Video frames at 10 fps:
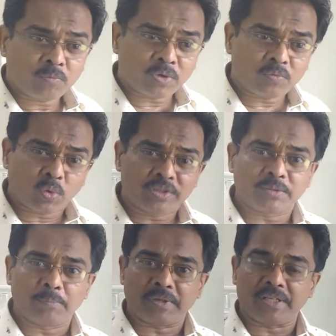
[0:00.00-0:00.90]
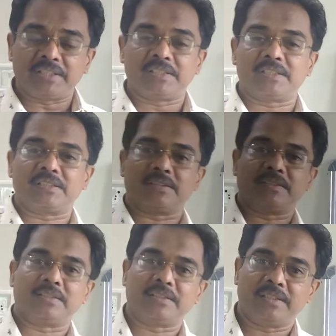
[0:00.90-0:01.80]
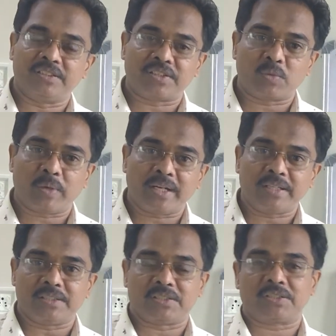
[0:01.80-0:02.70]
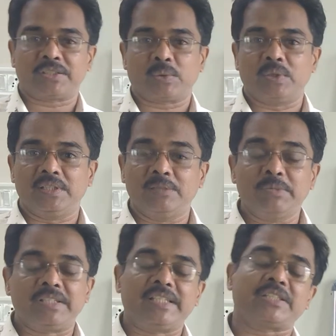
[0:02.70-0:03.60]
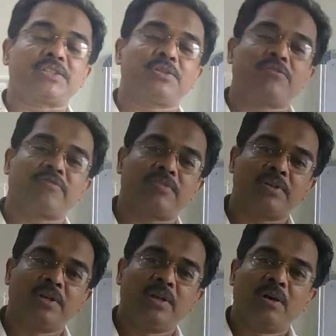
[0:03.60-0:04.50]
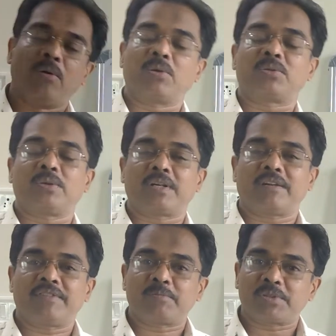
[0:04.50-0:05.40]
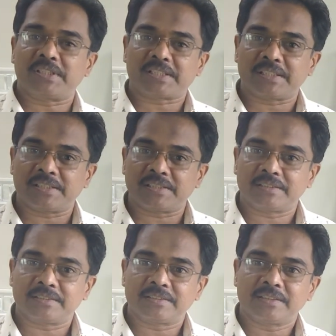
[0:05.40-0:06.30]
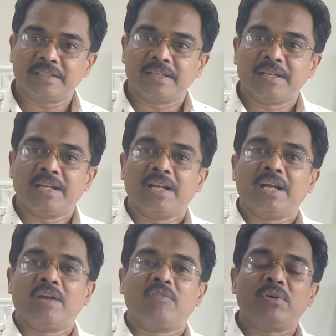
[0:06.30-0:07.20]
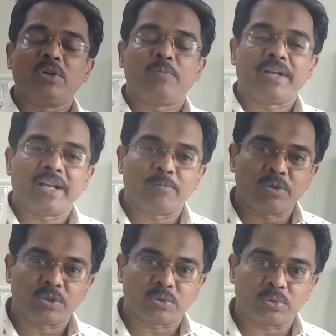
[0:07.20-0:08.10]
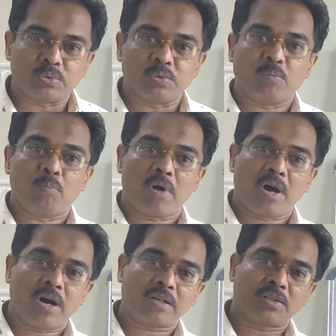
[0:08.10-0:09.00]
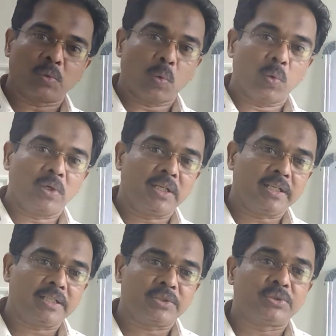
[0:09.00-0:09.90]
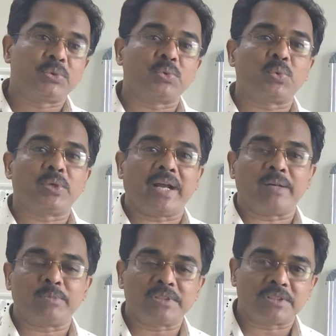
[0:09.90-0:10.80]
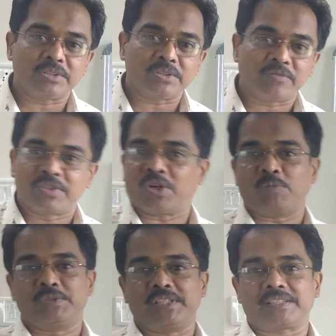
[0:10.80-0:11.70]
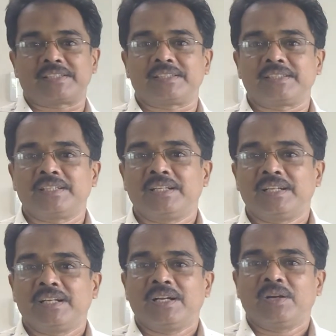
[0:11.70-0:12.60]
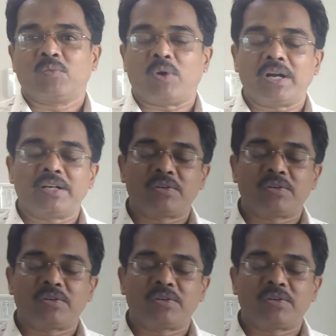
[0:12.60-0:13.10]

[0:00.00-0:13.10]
But what is the major disadvantage, limitation of orthographic projection? We will be able to mark only two dimensions of the object while